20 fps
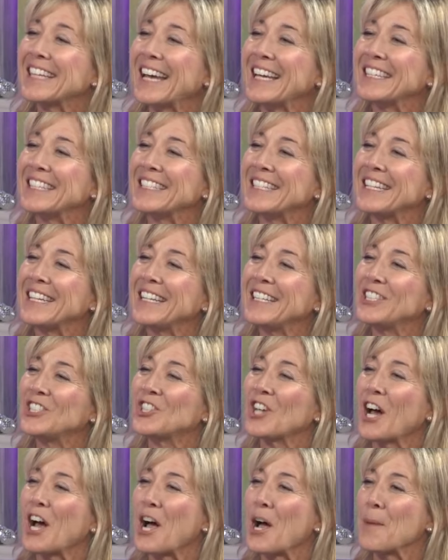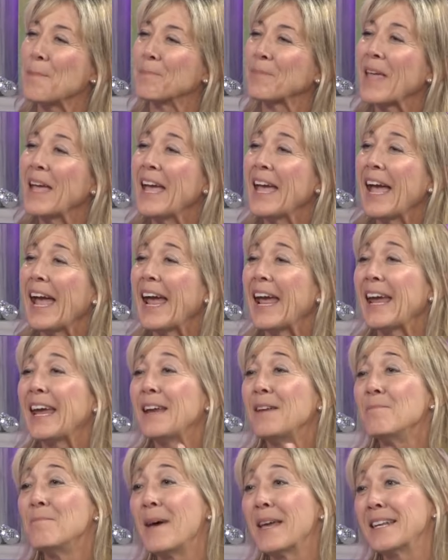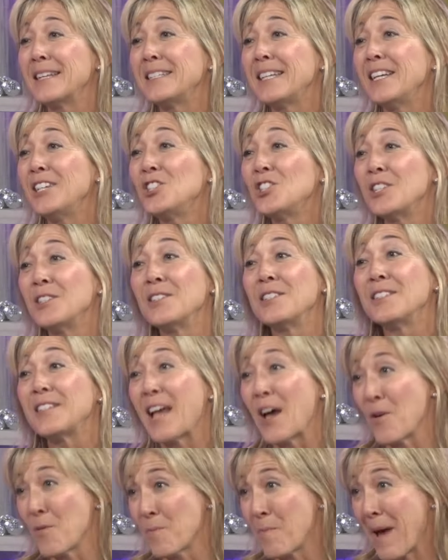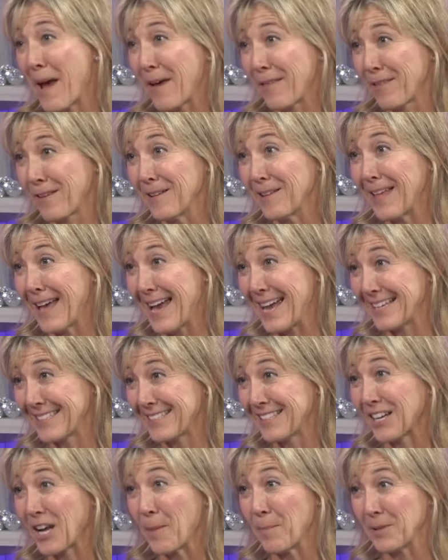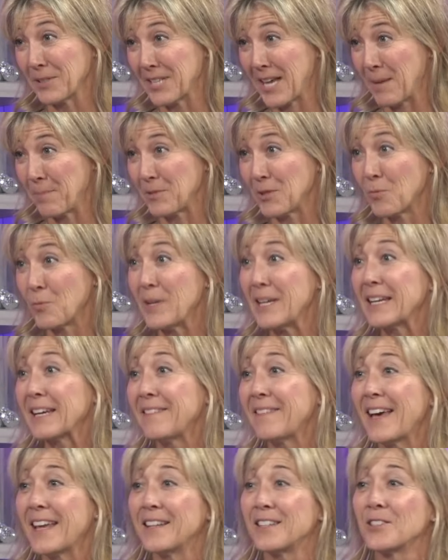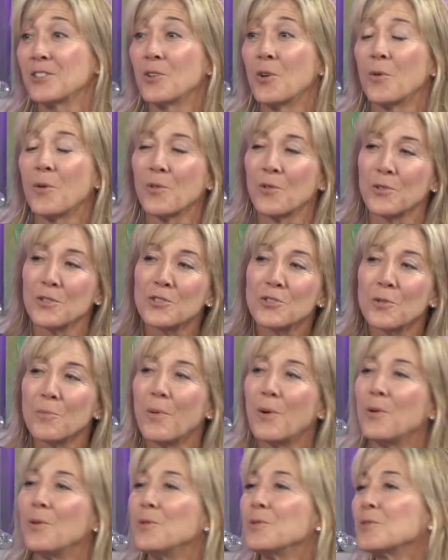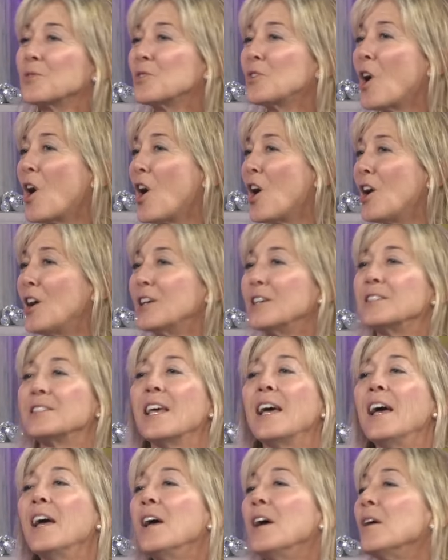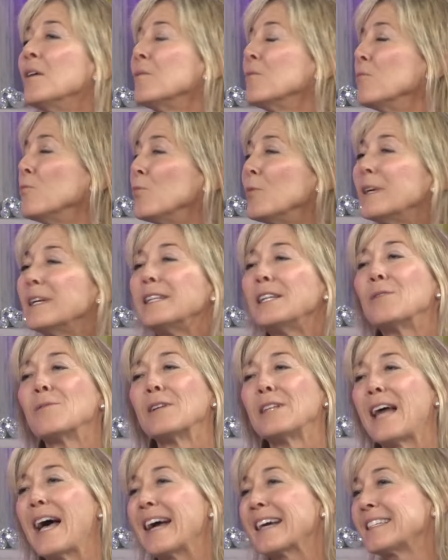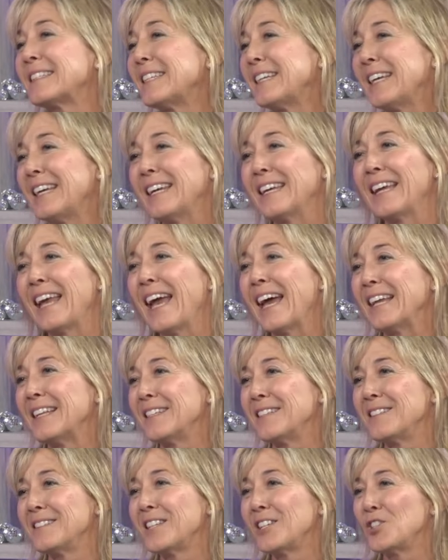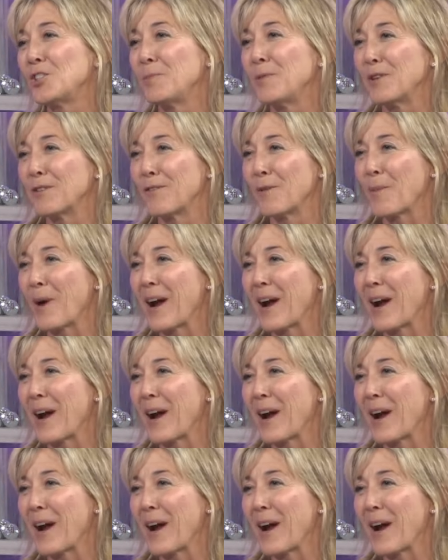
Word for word: I teach. Um, a meditation sound bath class a couple times a week, and that is crystal bowls, gongs, really relaxing and such a beautiful